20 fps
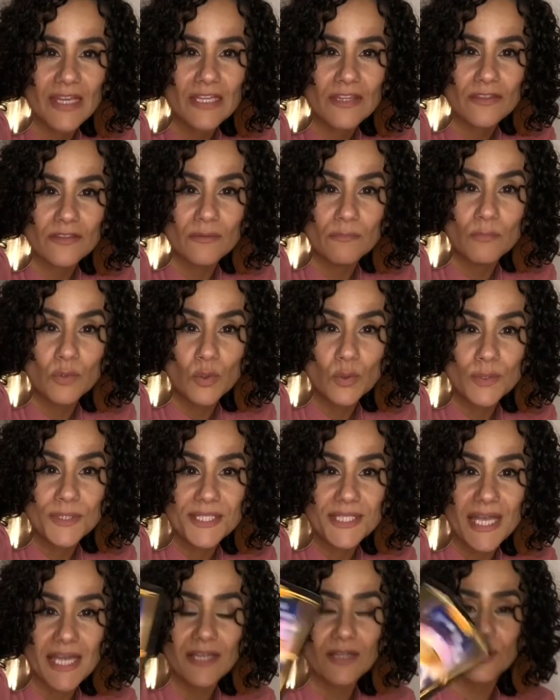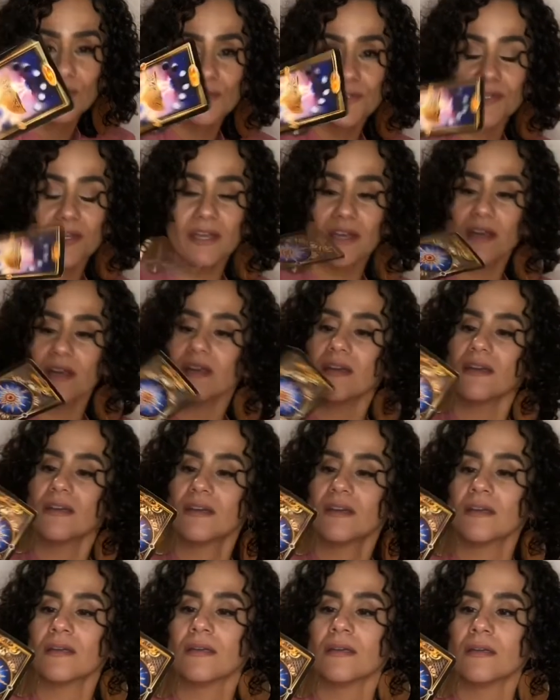moon cycles there.
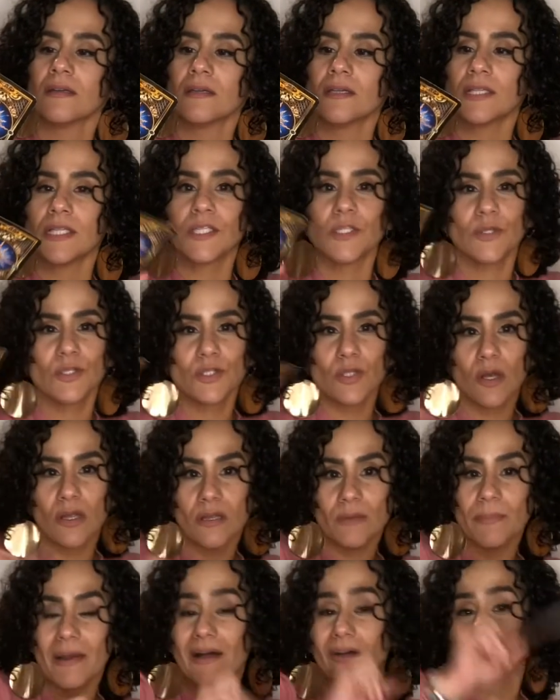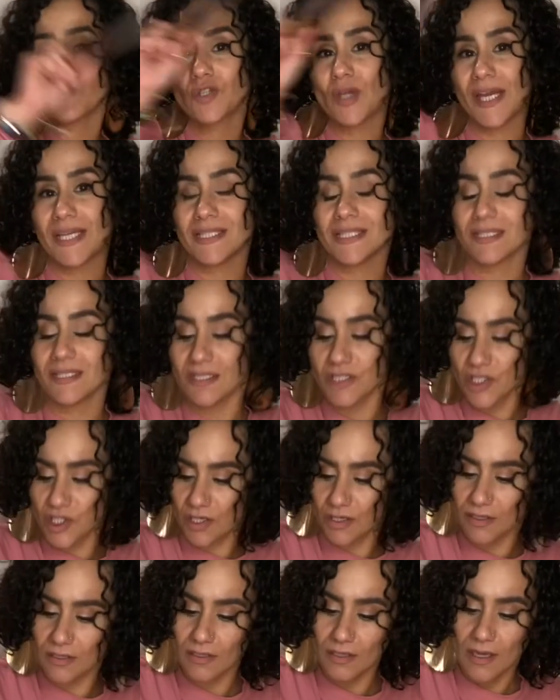So it's all about
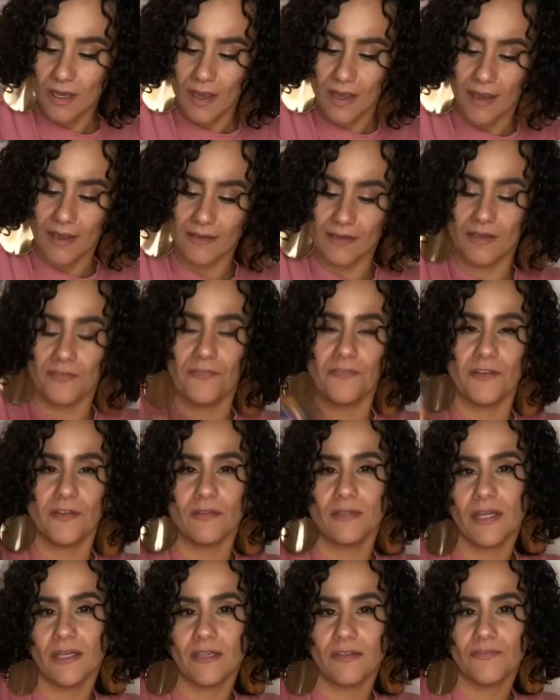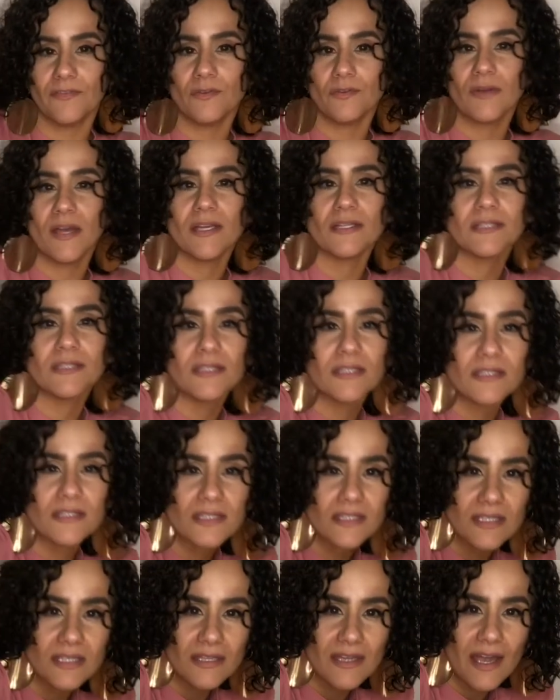transition. And I feel like if you guys can
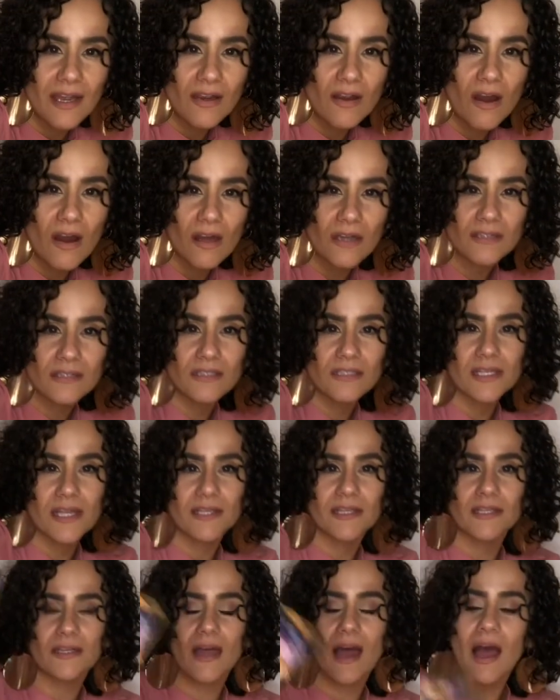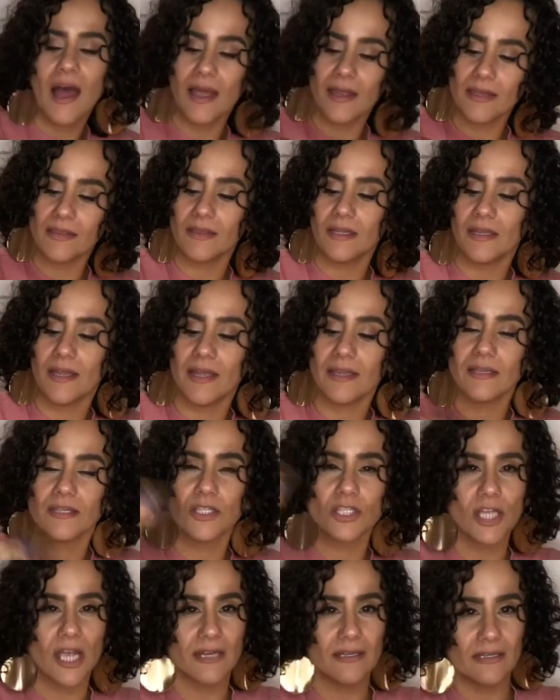see that card, there's like an eye and the light is
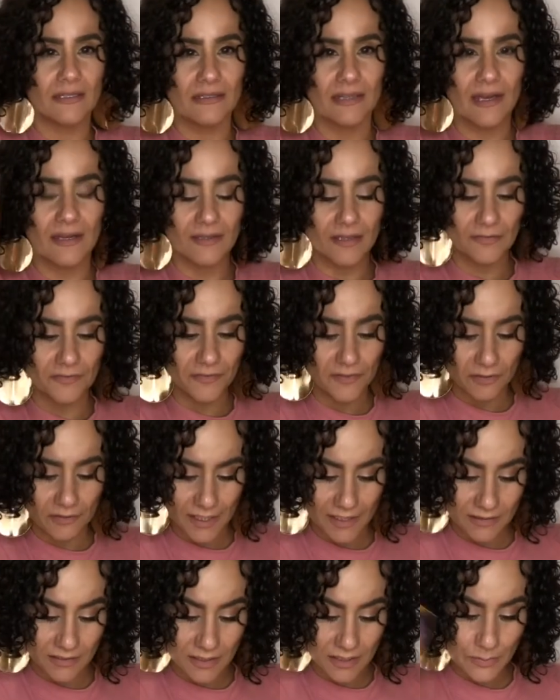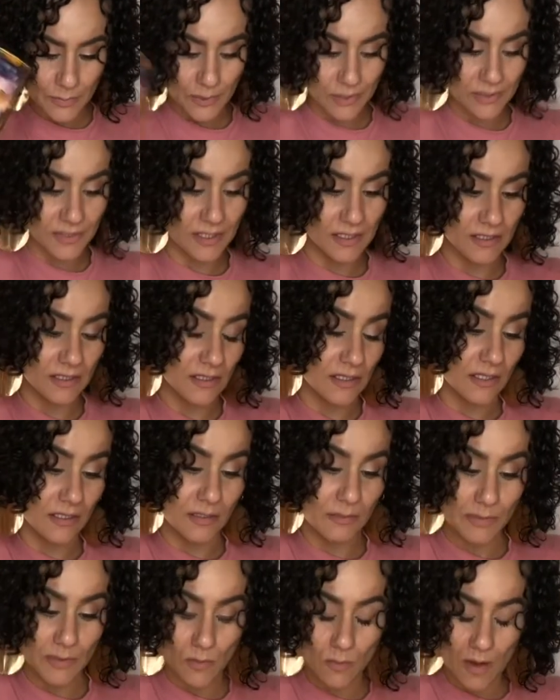shining down. I feel like this person is going to
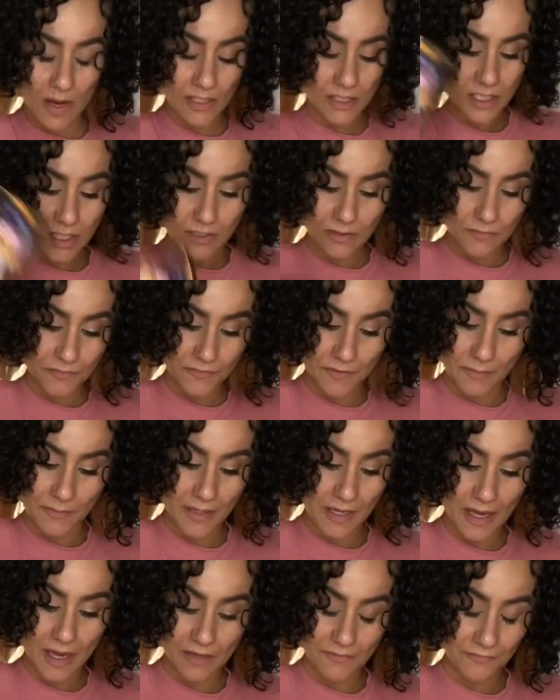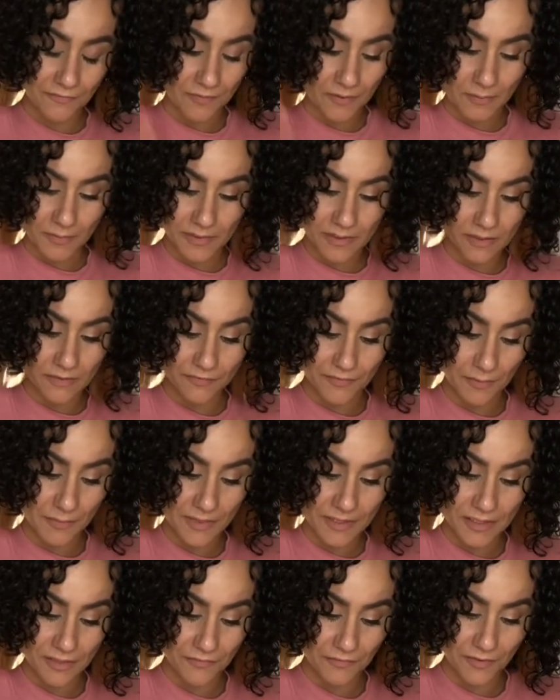be watching you from a
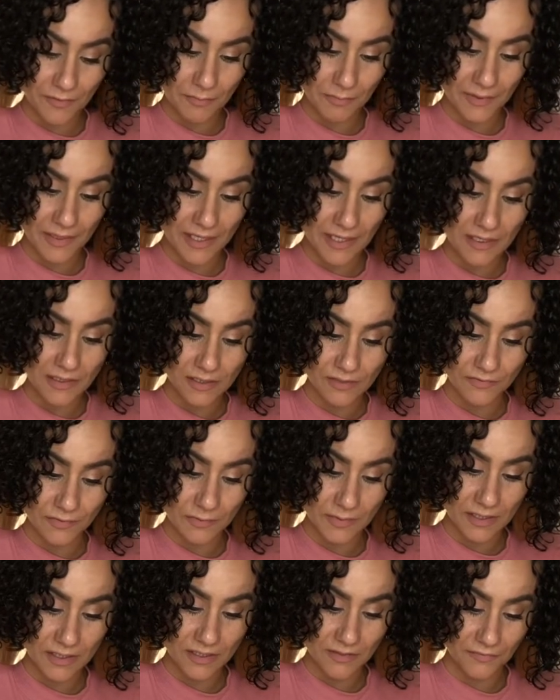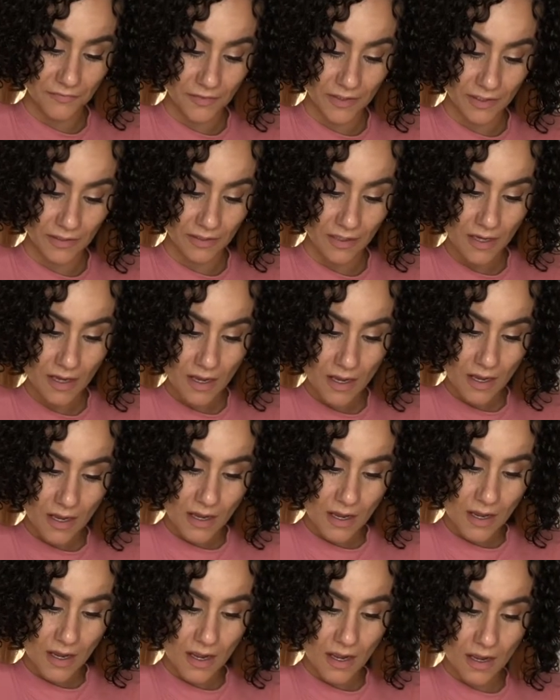different place, from a different,
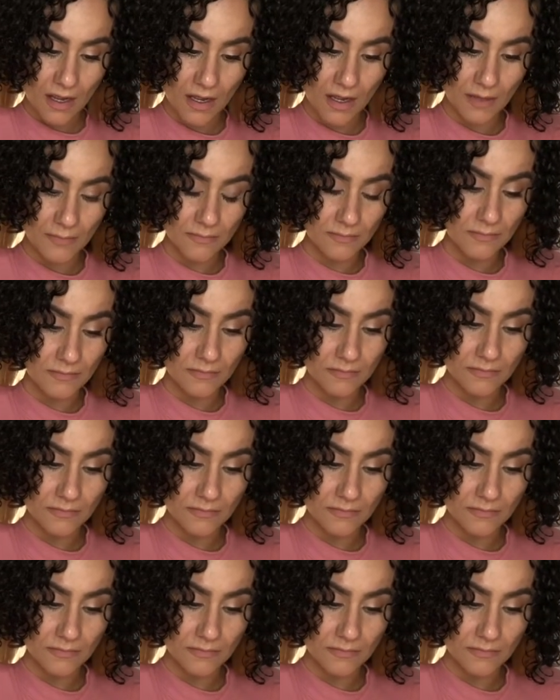from